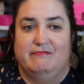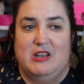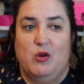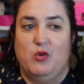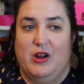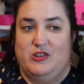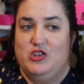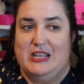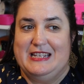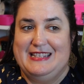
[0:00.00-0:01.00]
no
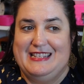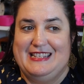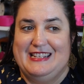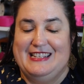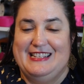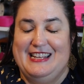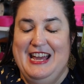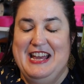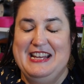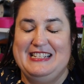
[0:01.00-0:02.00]
crutches.
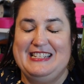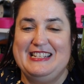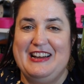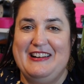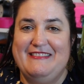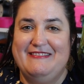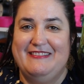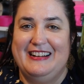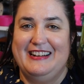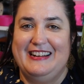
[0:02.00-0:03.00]
So